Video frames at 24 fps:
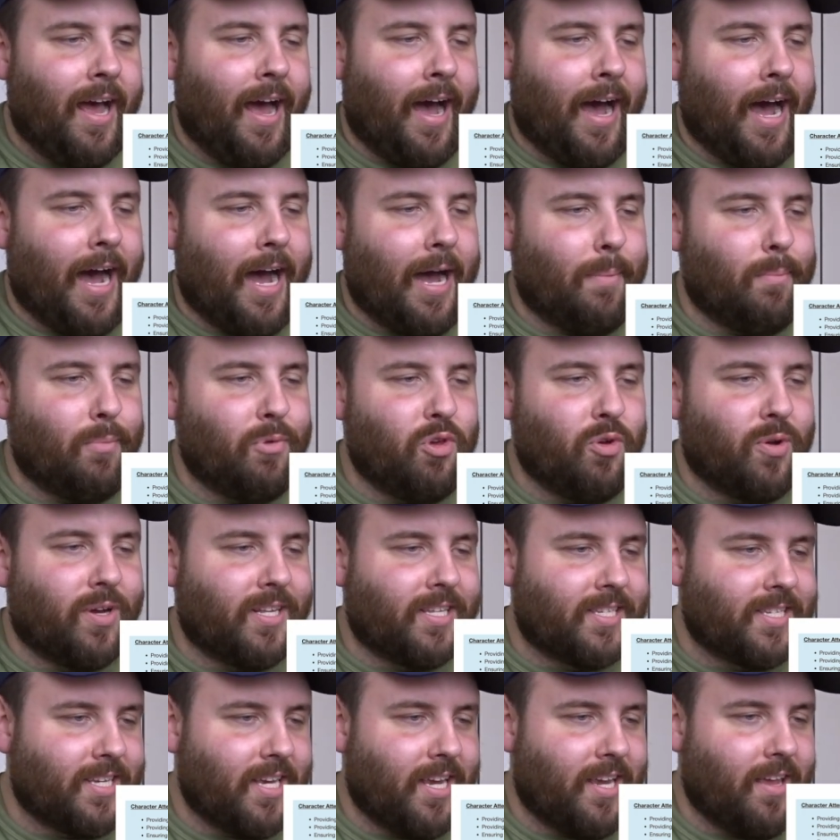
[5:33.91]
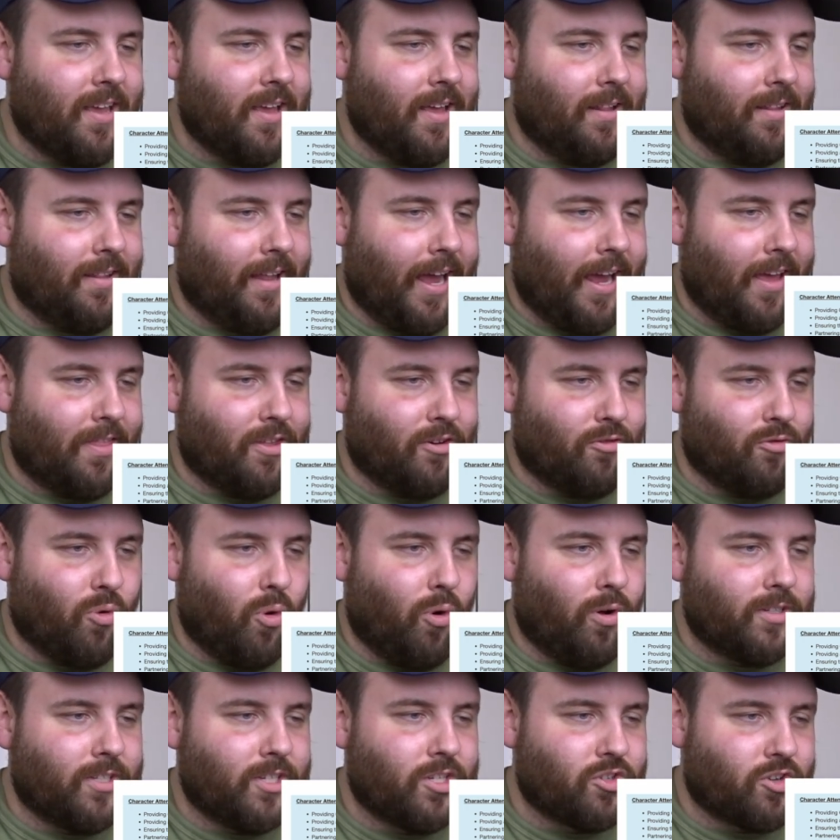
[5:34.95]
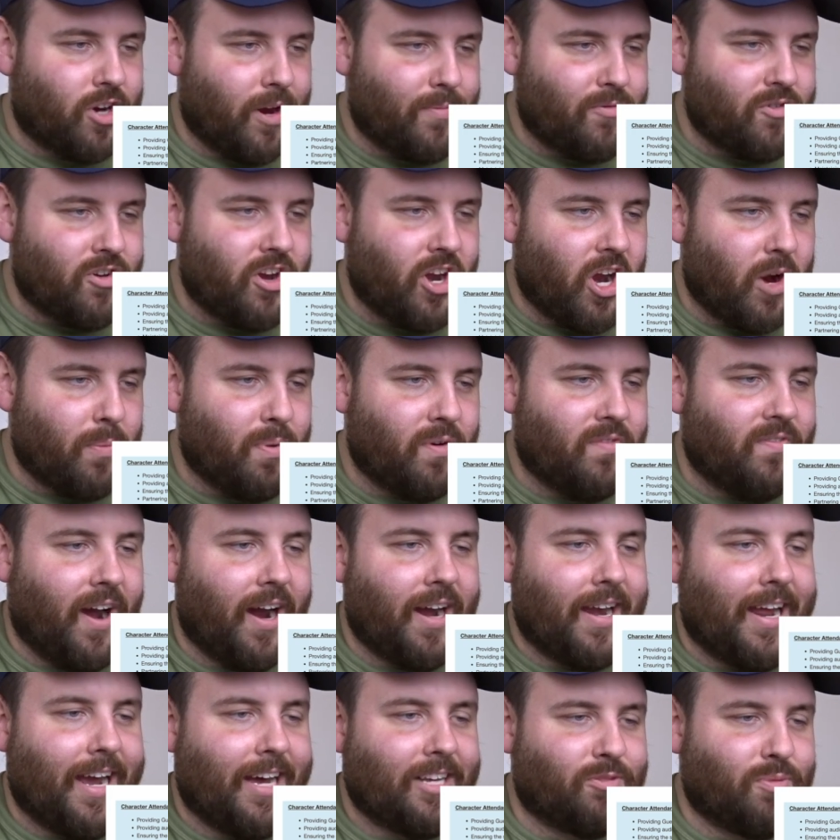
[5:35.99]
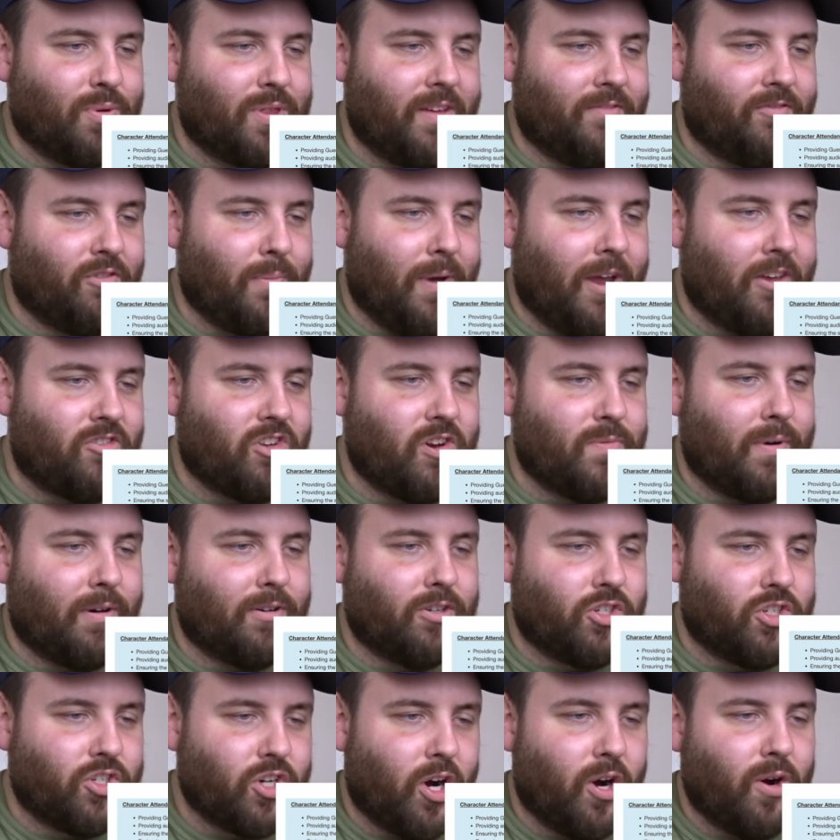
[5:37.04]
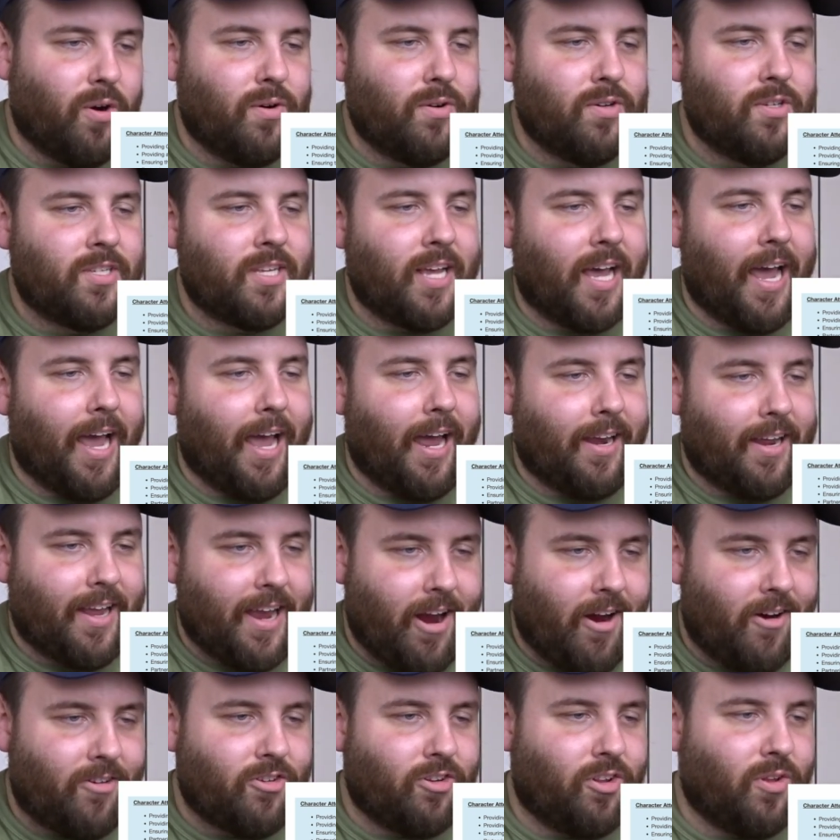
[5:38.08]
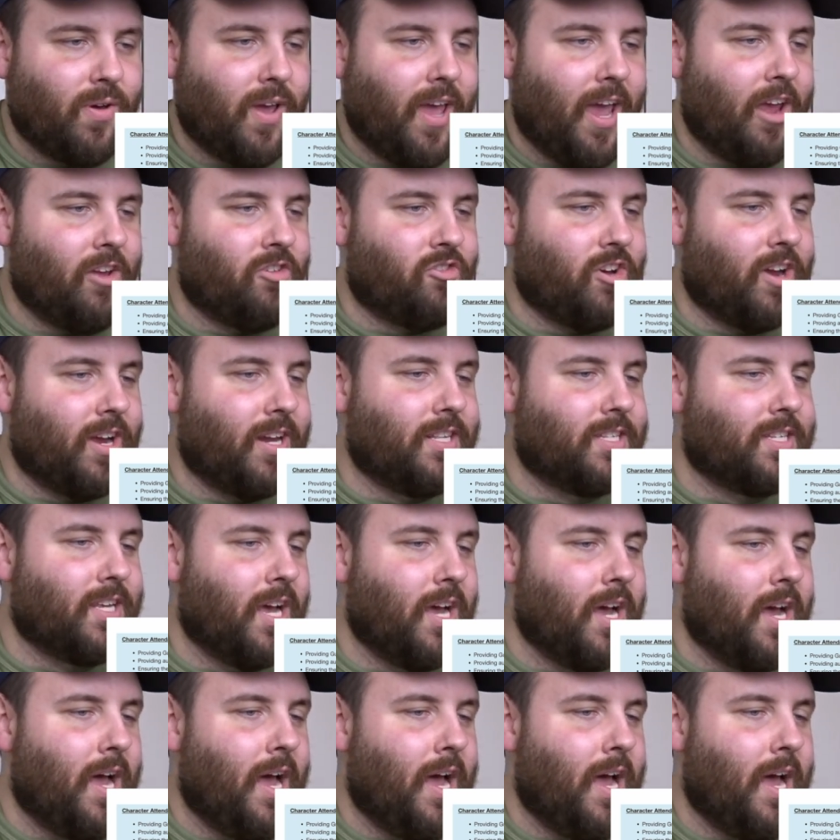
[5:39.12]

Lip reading: You can see like the role description here, provide guests with information about shows and character locations,